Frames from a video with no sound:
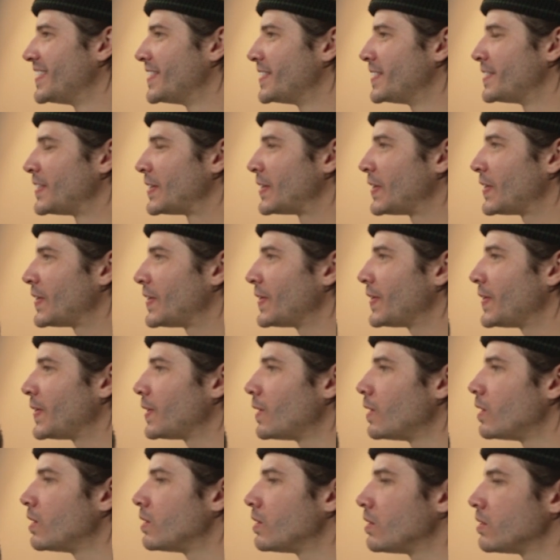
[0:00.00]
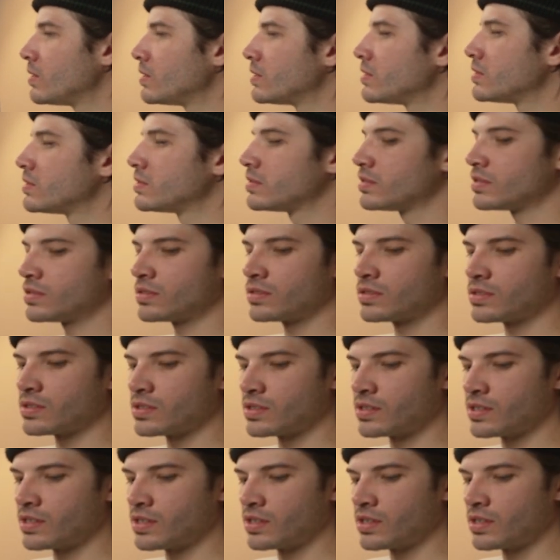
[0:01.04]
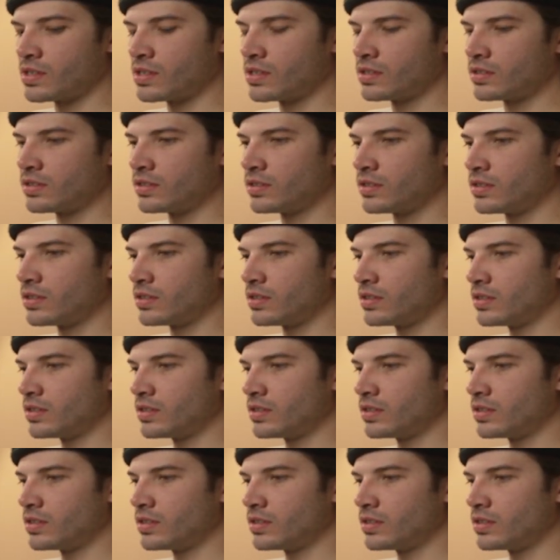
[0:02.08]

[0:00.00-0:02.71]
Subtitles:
careful, because otherwise you'll just get fed it.